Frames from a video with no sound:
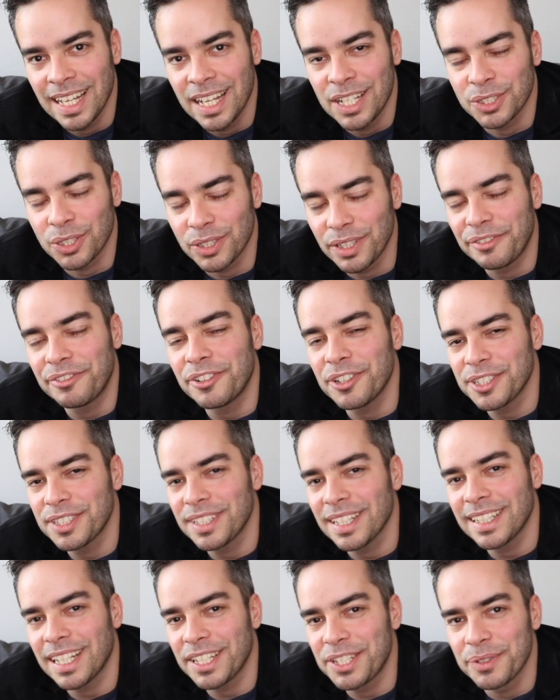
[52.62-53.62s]
So the first
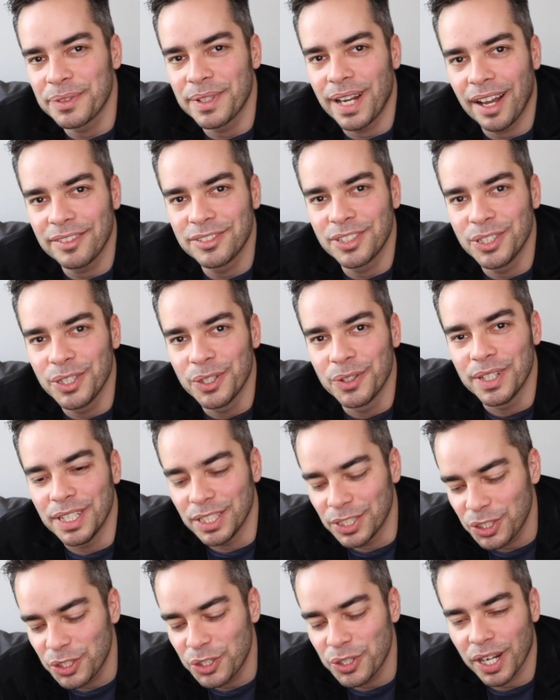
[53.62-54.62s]
thing that you would have to do
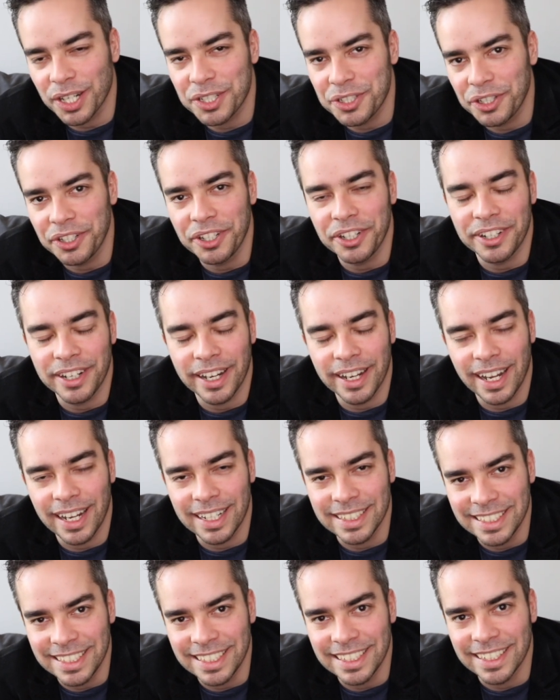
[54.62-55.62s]
is structure your
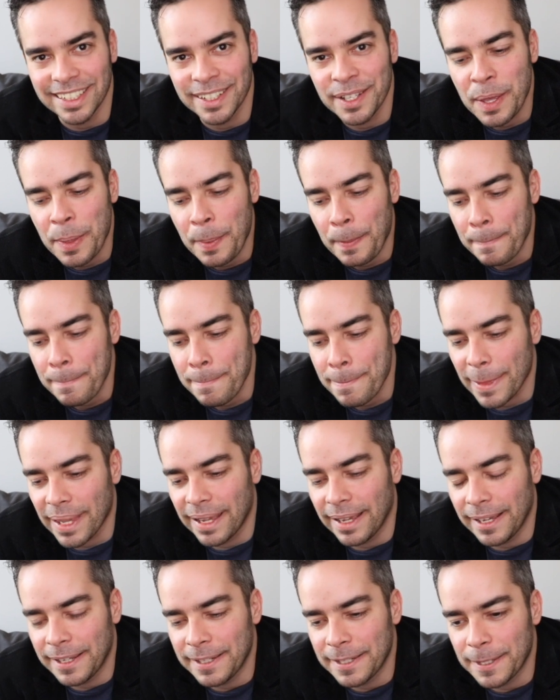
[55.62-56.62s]
idea.
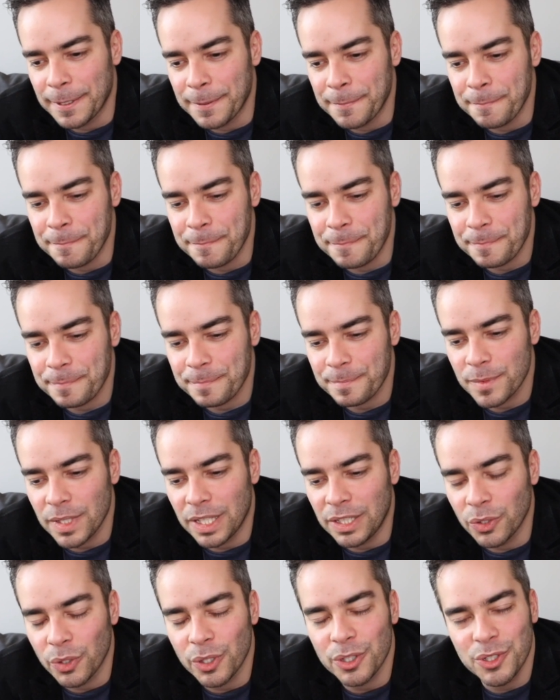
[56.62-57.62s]
And um,
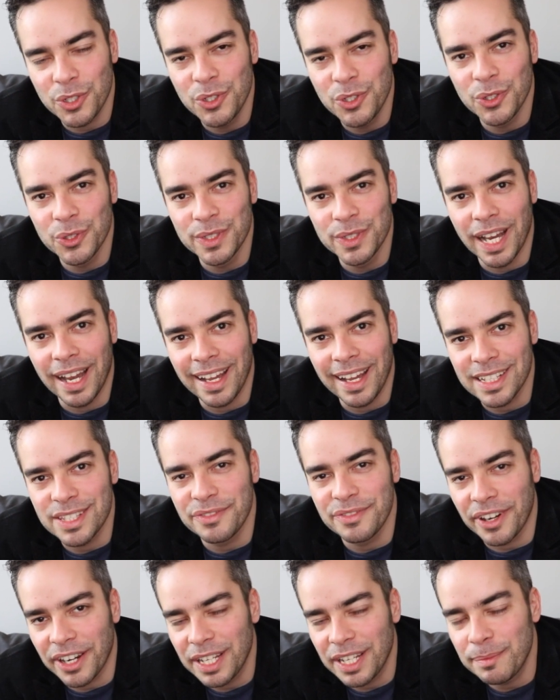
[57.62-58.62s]
in order to do that,
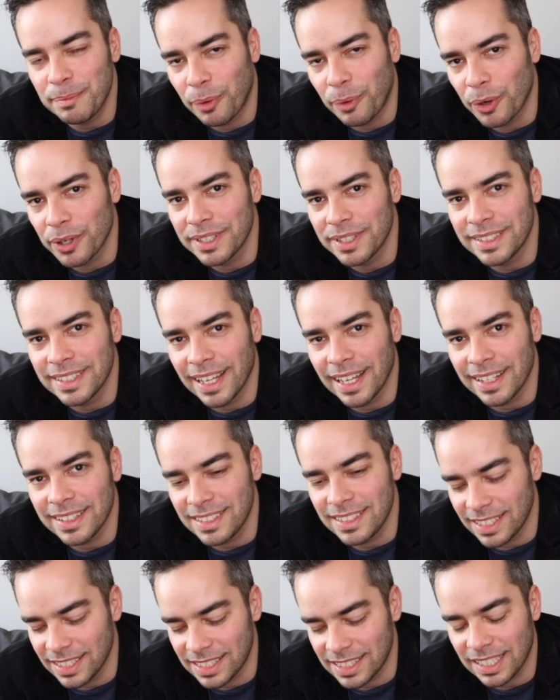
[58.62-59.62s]
it's very important
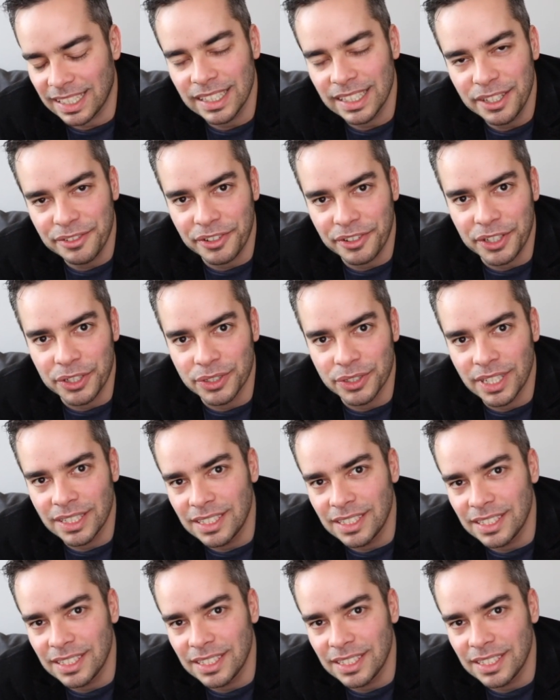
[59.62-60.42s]
that it's clear for you the